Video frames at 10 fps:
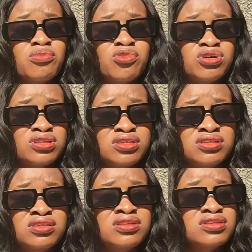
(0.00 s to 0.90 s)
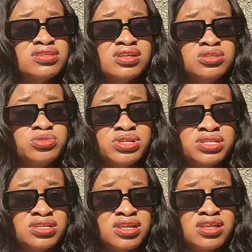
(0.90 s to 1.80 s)
morning, this
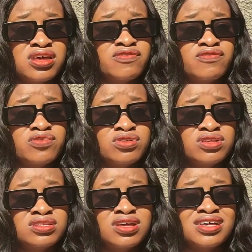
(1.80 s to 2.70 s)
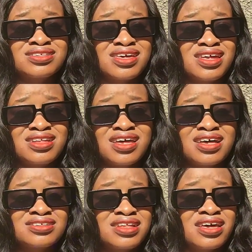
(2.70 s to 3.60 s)
eligibility letter, if you've done it as early
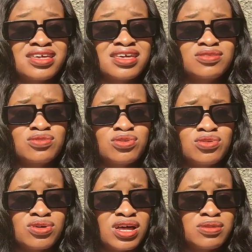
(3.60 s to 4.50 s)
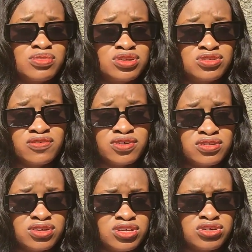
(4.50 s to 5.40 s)
as like 8 o'clock at Ministry of
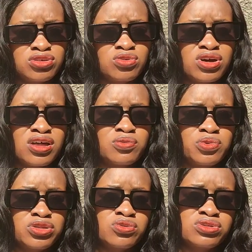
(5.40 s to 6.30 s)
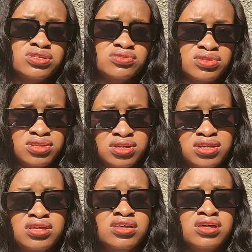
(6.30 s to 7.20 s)
Education, you can wait until 3
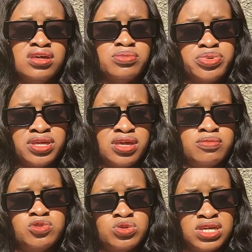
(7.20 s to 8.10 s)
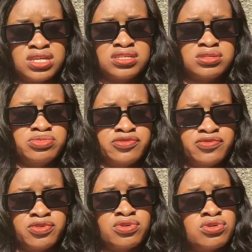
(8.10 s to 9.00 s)
p.m. to get it
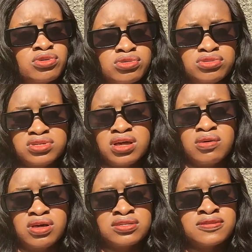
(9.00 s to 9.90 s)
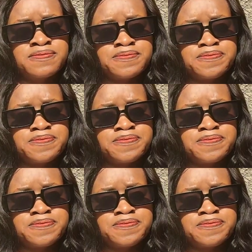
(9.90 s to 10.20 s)
before closing hours.